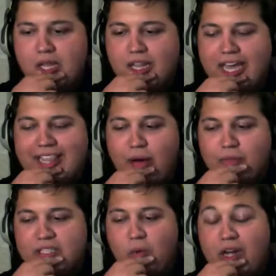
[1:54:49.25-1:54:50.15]
like that
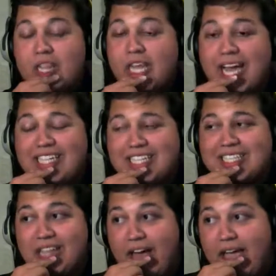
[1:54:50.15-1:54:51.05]
was the one thing I
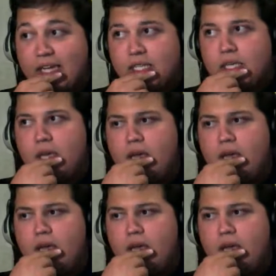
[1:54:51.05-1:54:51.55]
disliked.